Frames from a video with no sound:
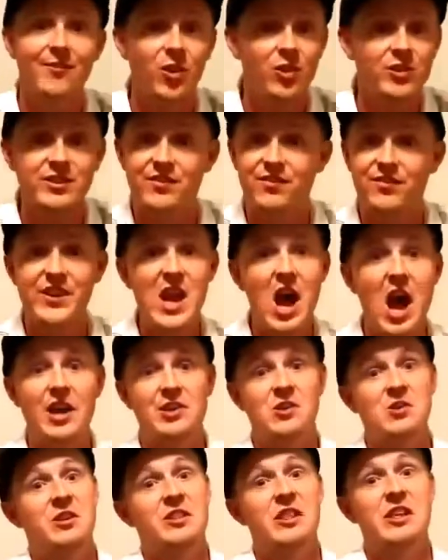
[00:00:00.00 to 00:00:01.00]
convert to
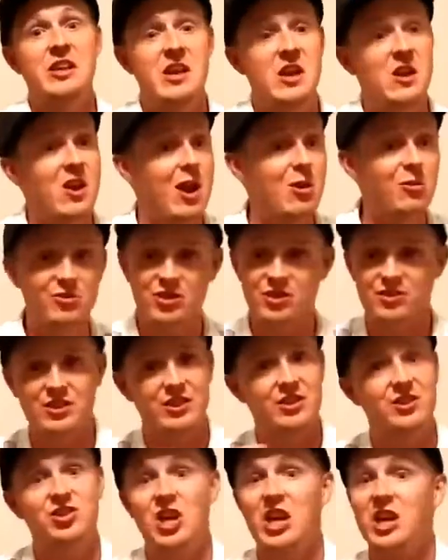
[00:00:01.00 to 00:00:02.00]
fiat during the year. I was just
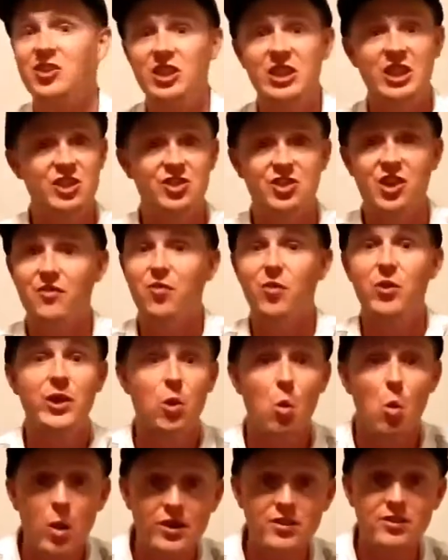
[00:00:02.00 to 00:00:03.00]
exchanging and shuffling
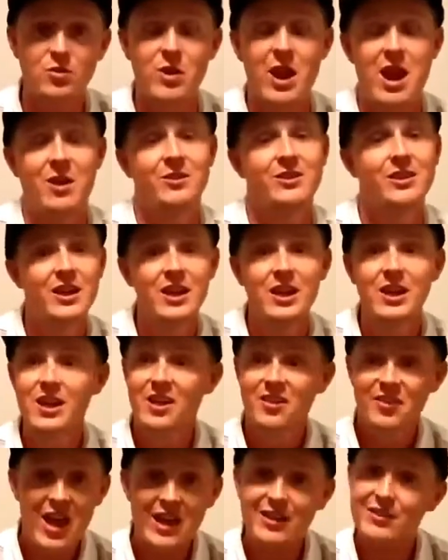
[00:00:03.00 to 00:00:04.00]
coins around.
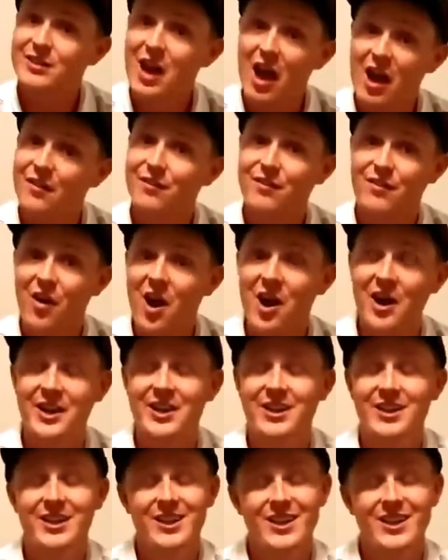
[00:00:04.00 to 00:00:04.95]
That's not fun.